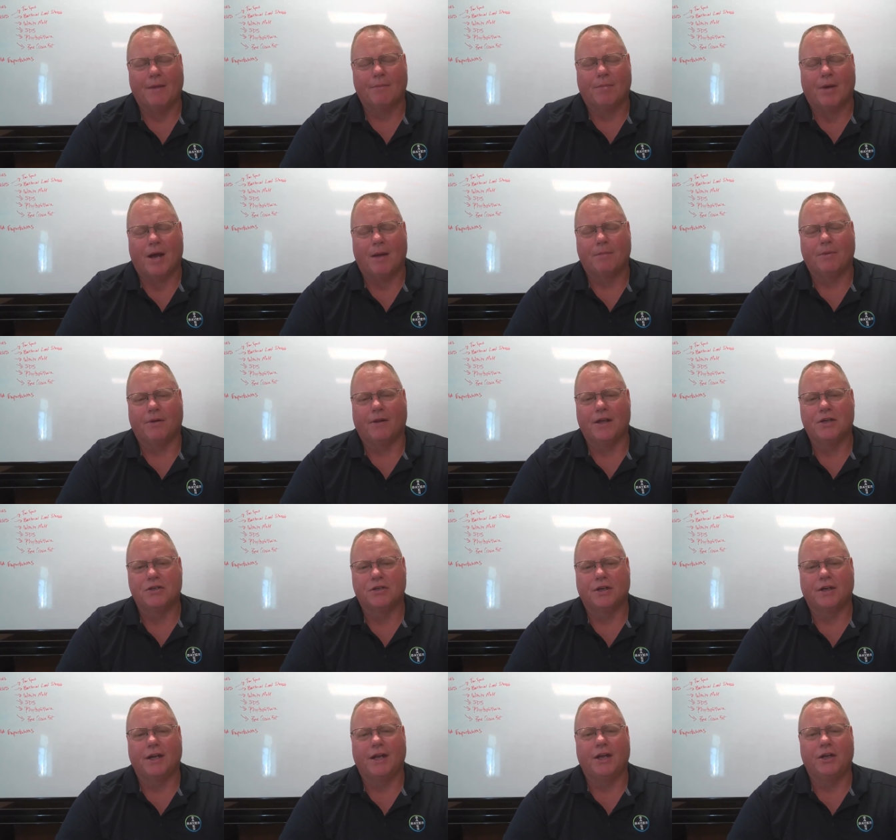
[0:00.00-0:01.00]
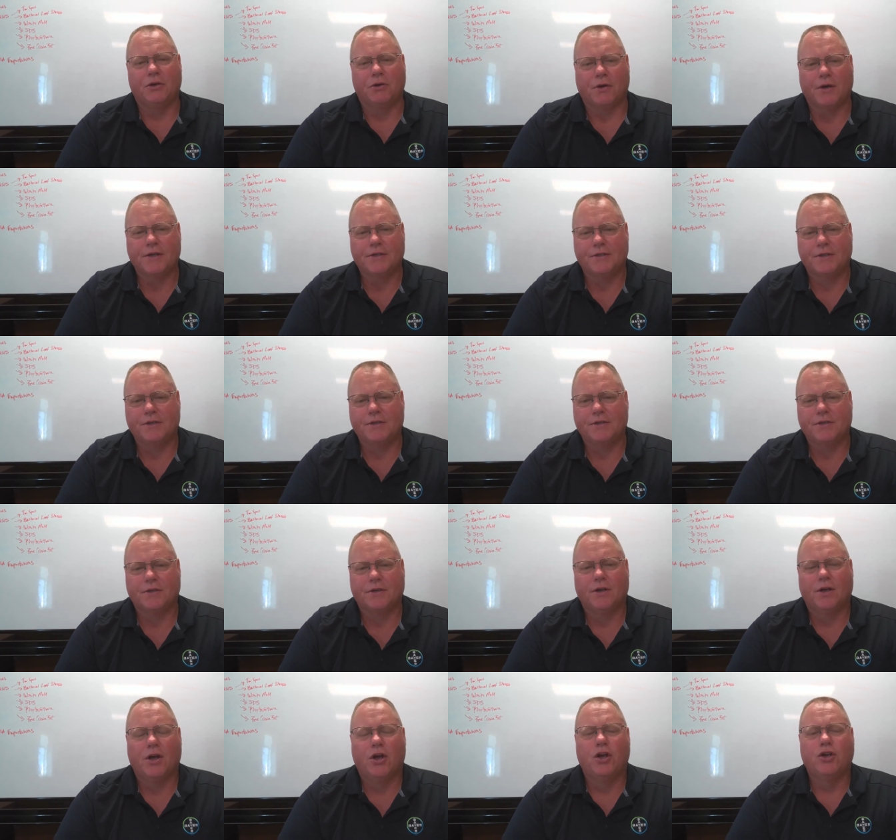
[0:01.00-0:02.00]
population increases,
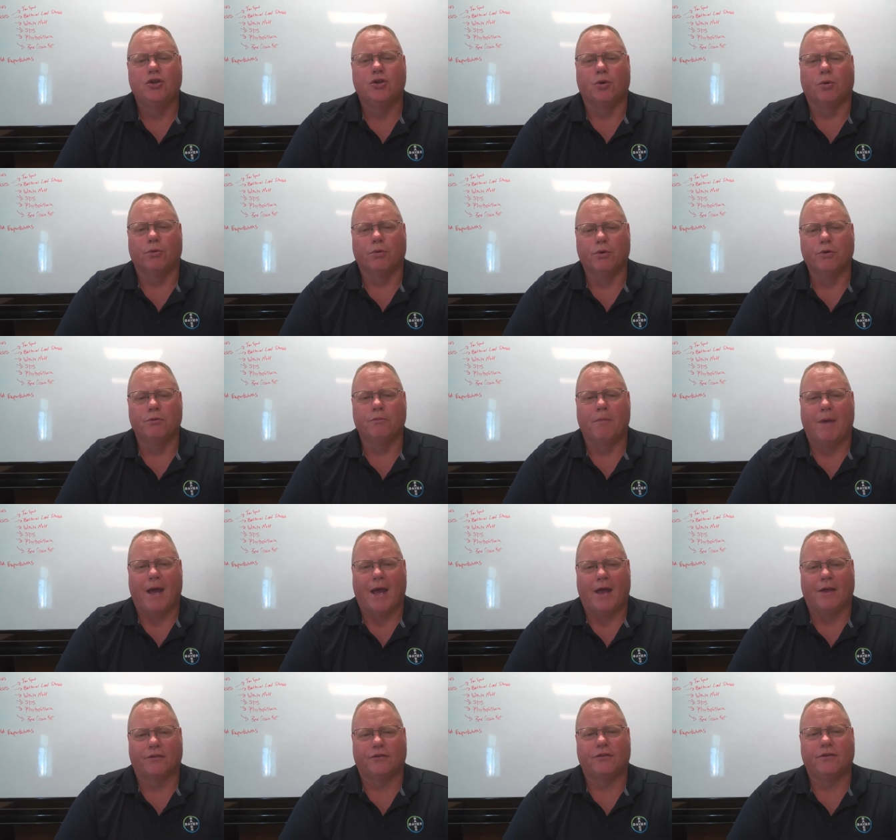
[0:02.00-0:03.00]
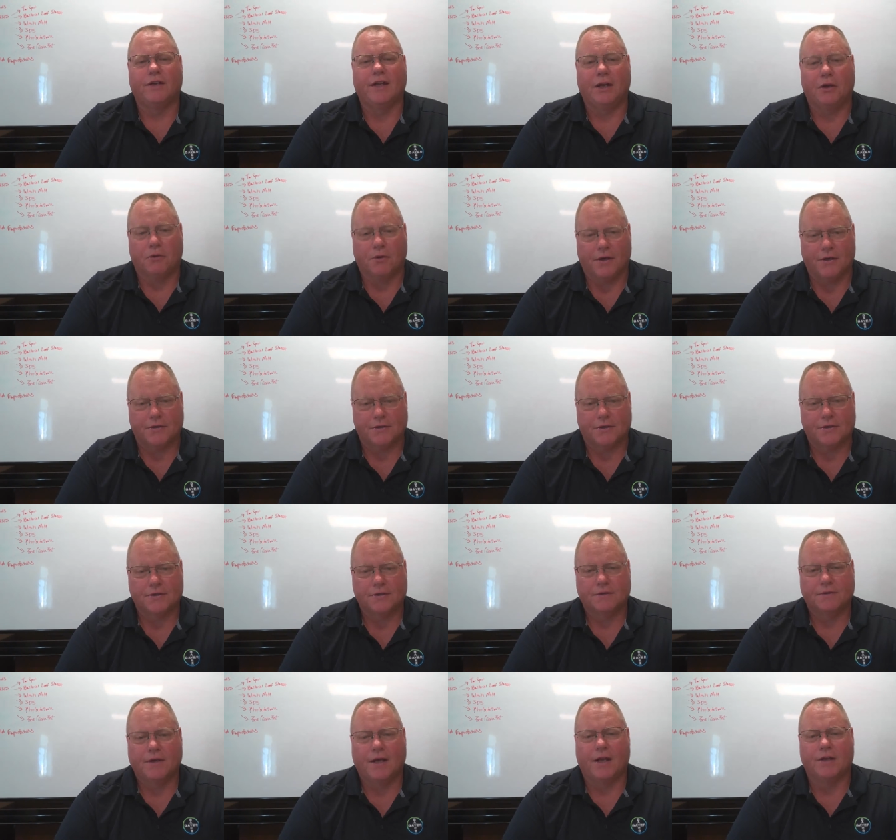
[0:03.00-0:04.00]
your root mass
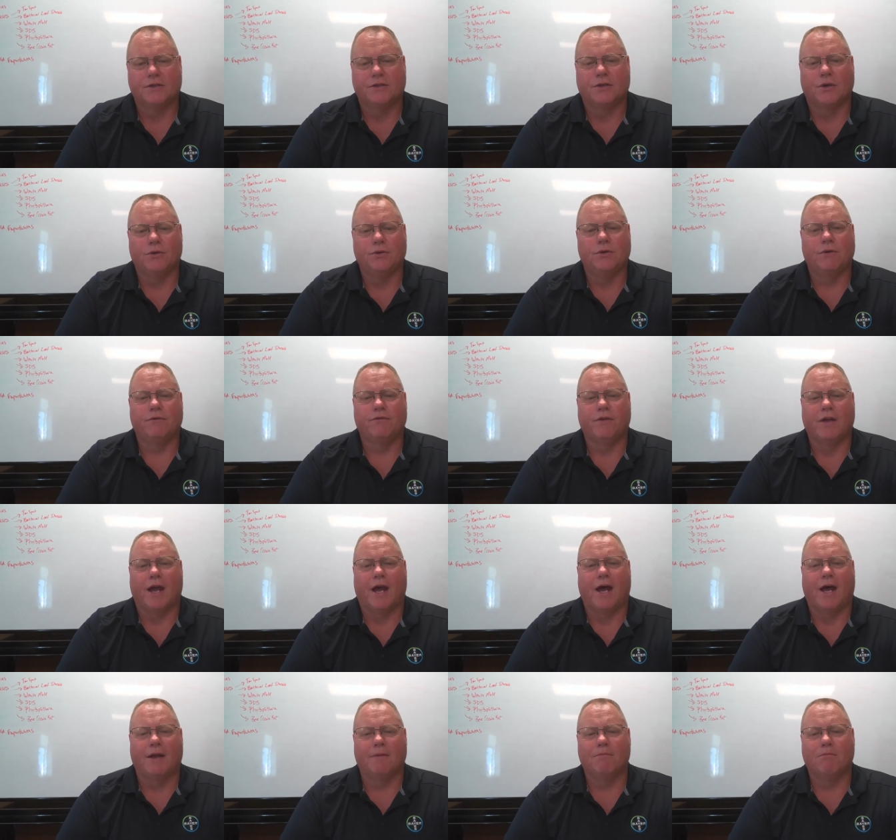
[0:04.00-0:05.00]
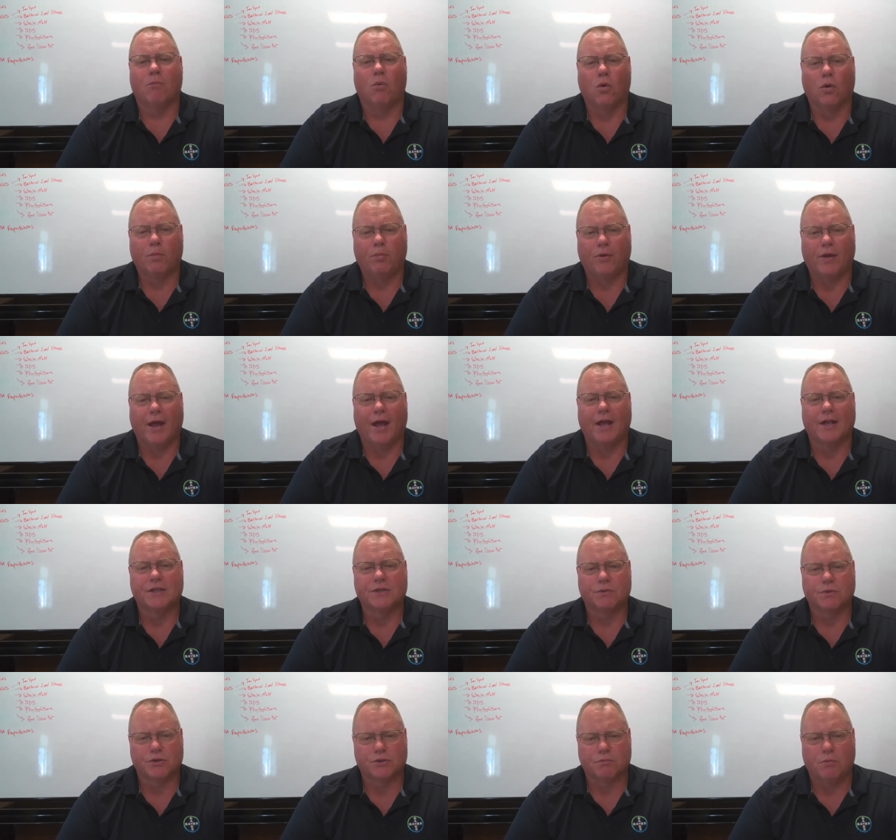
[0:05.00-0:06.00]
decreases. And so you've got more
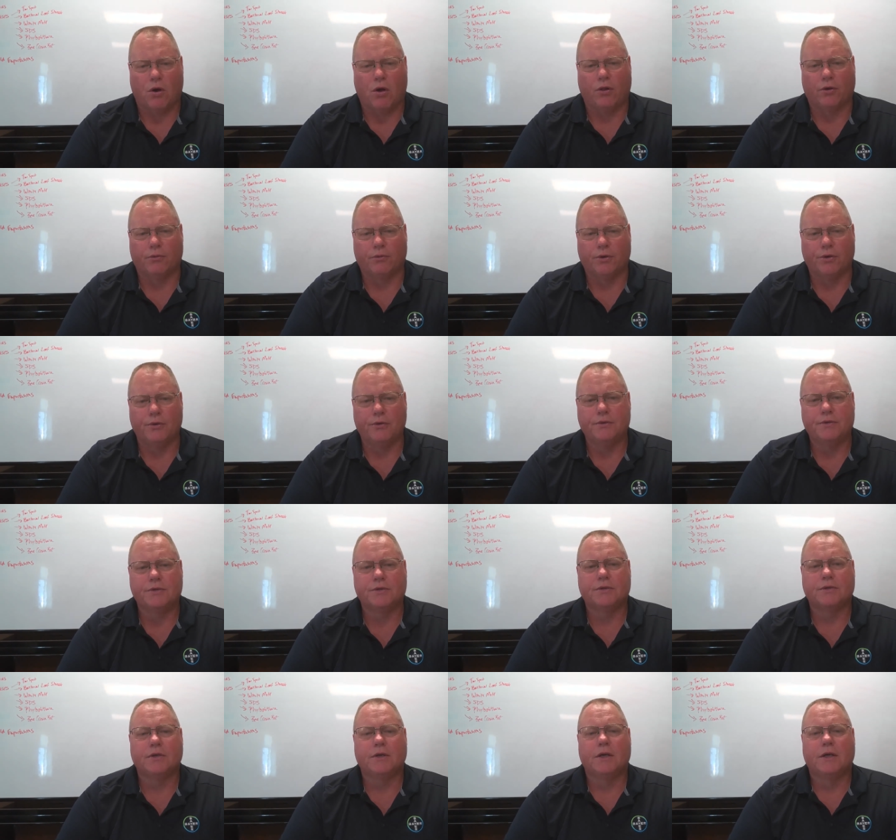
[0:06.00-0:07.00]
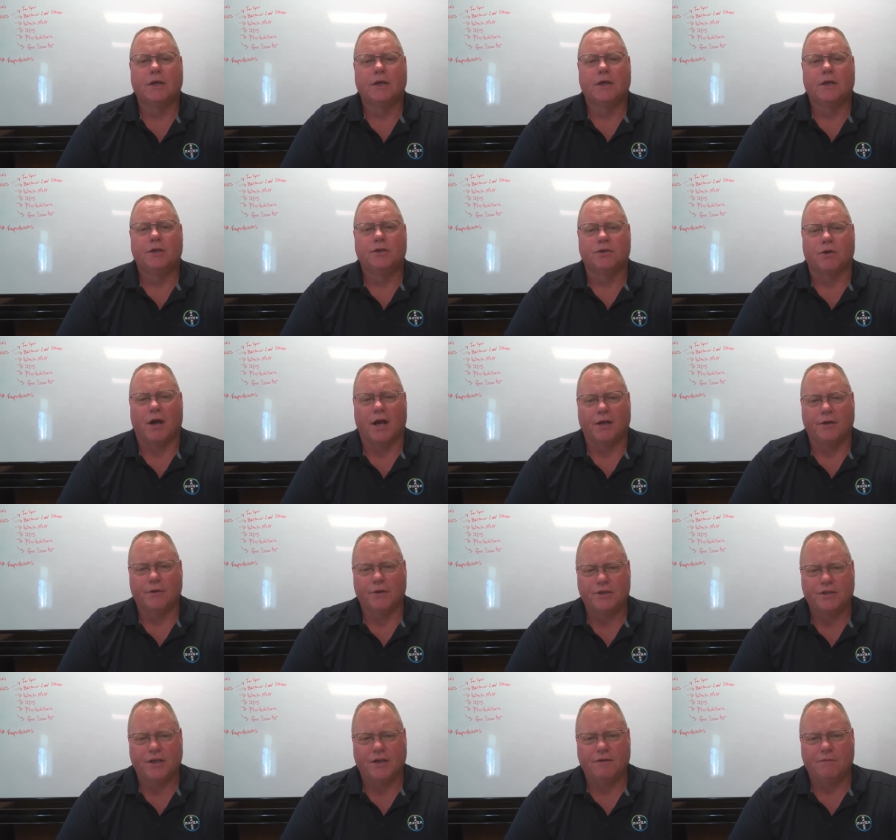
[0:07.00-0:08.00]
plants with smaller roots trying to
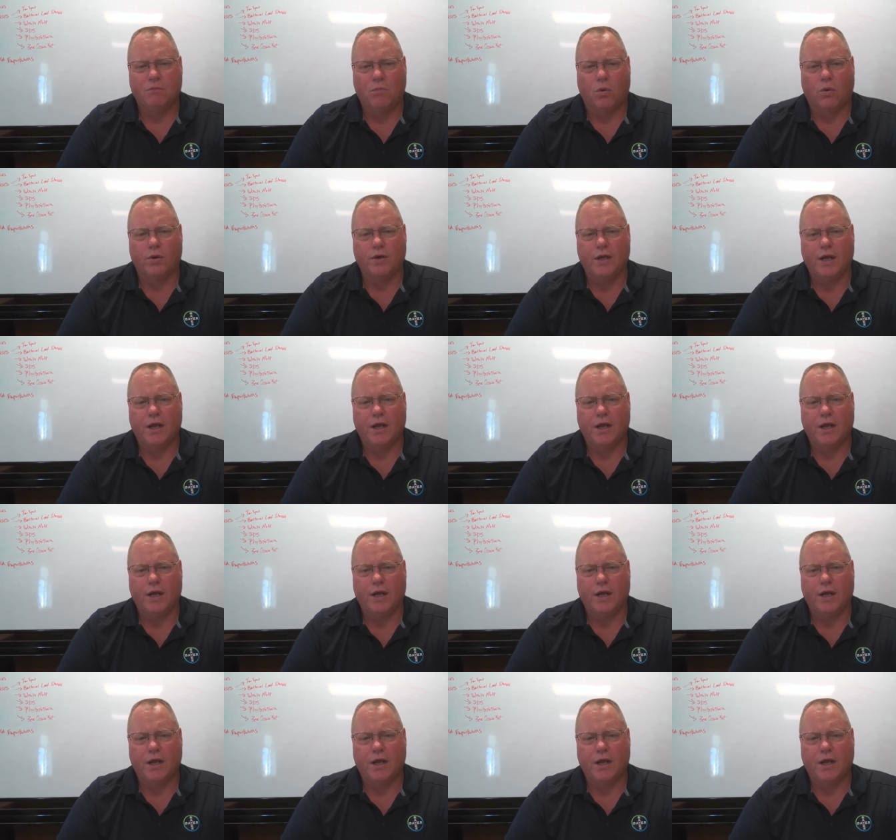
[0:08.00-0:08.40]
achieve more